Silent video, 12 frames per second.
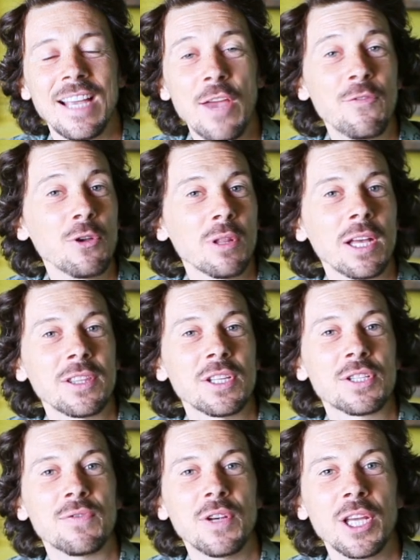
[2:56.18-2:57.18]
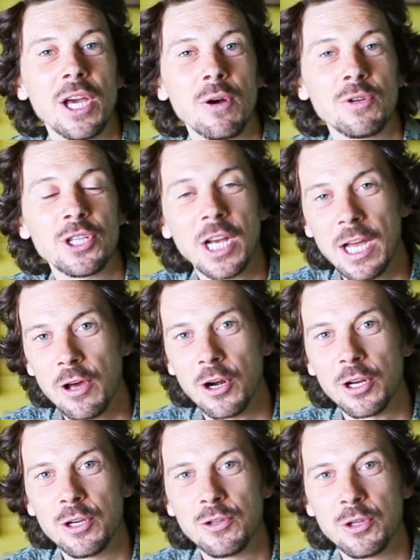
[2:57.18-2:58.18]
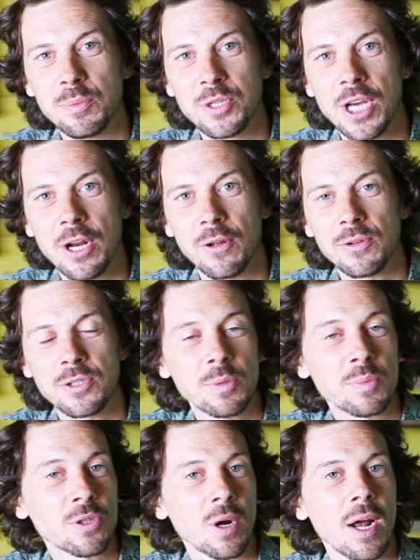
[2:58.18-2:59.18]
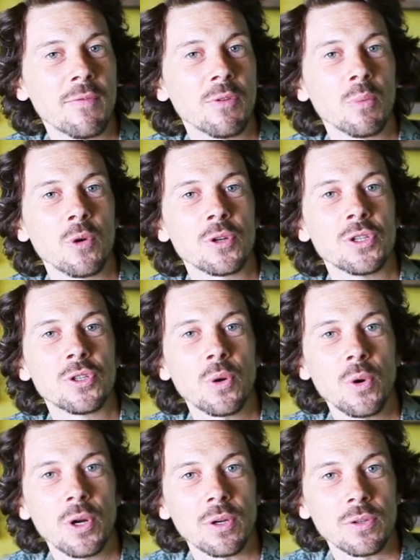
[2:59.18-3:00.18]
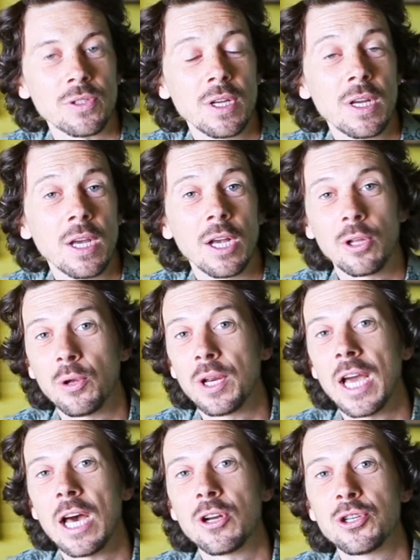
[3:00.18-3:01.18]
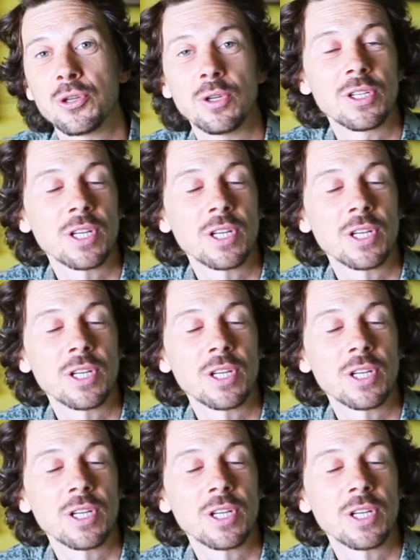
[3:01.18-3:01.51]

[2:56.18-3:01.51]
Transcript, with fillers: If you like this video, check out our YouTube channel and subscribe for more tutorials, including how to shoot a